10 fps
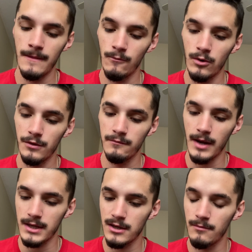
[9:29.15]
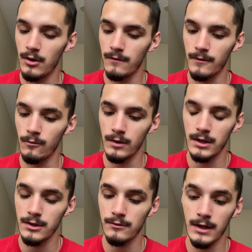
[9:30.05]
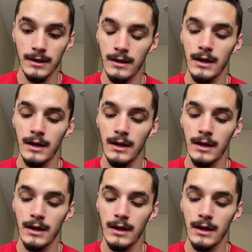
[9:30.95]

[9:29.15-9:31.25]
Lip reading: in the world of basketball for win and you're in.